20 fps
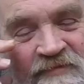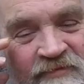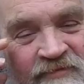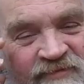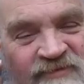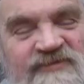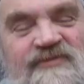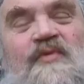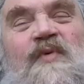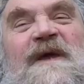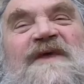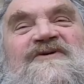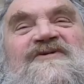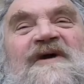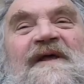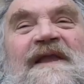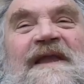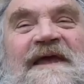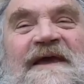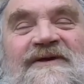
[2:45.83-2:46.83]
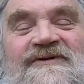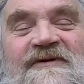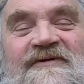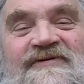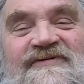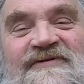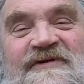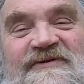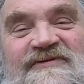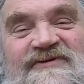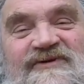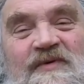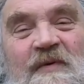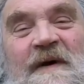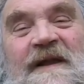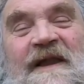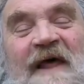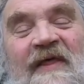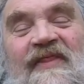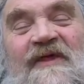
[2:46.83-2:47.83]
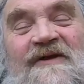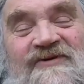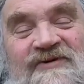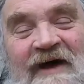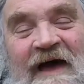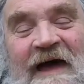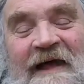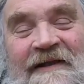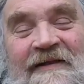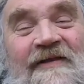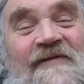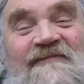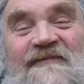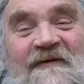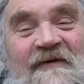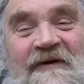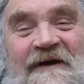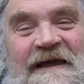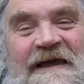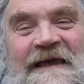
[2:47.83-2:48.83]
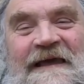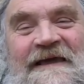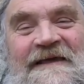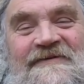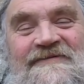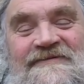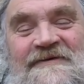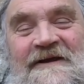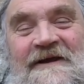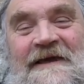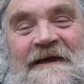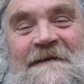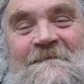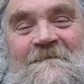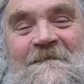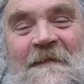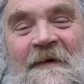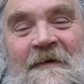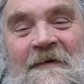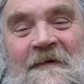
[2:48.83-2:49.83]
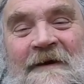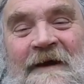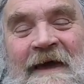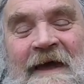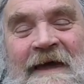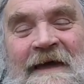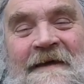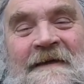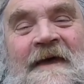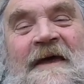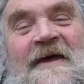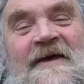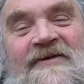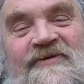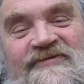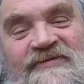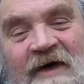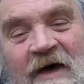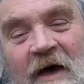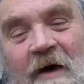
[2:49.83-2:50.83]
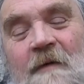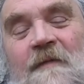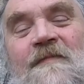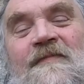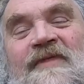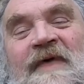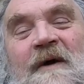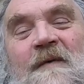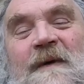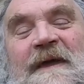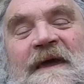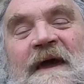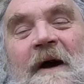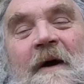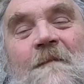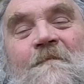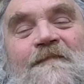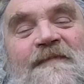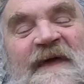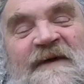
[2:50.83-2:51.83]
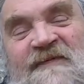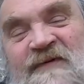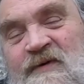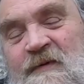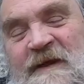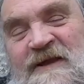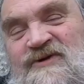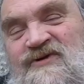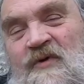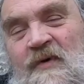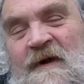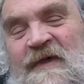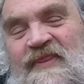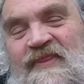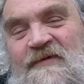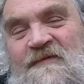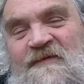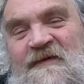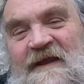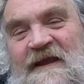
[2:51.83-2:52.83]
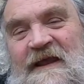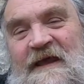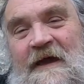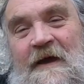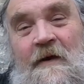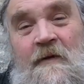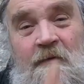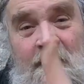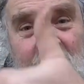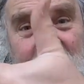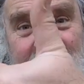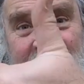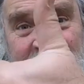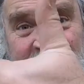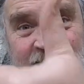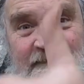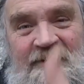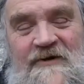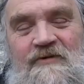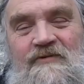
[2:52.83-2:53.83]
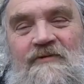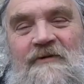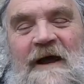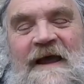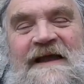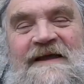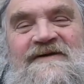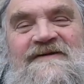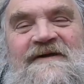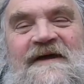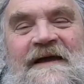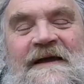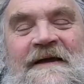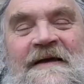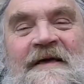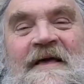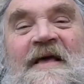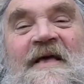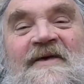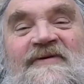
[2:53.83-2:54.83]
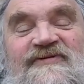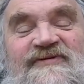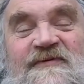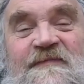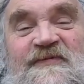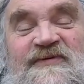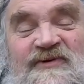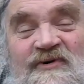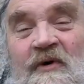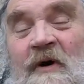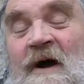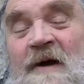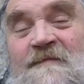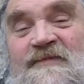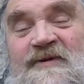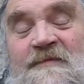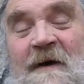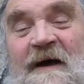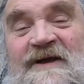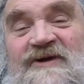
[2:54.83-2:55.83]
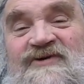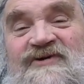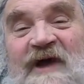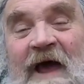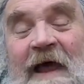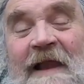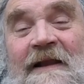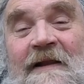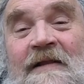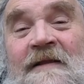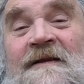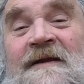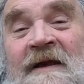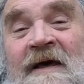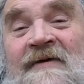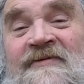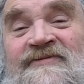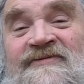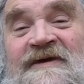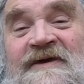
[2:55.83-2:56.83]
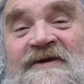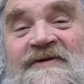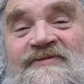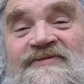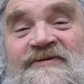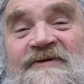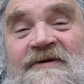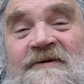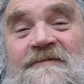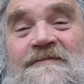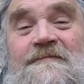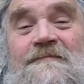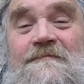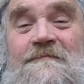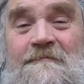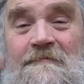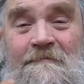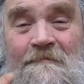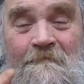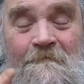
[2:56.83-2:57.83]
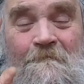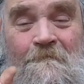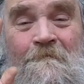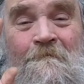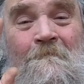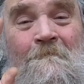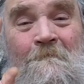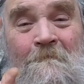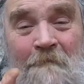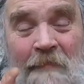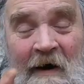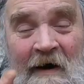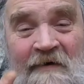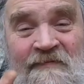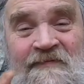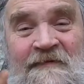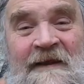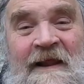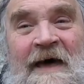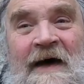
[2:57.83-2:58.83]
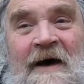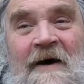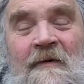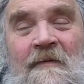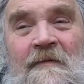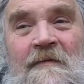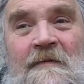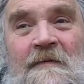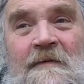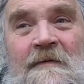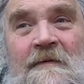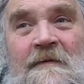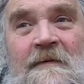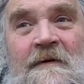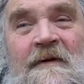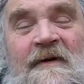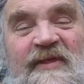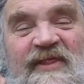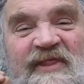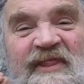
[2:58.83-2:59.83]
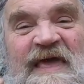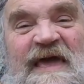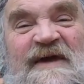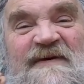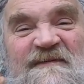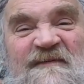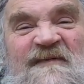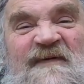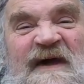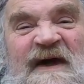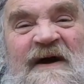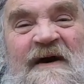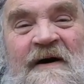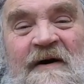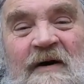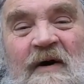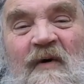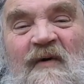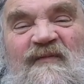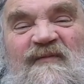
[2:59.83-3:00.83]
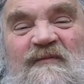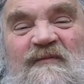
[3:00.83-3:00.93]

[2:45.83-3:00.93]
switch allegiances to another channel very easily. Okay, so there we go. If you enjoyed the video, give it a rating, subscribe to my channel, and I'll see you soon. Bye for now. The Vicar of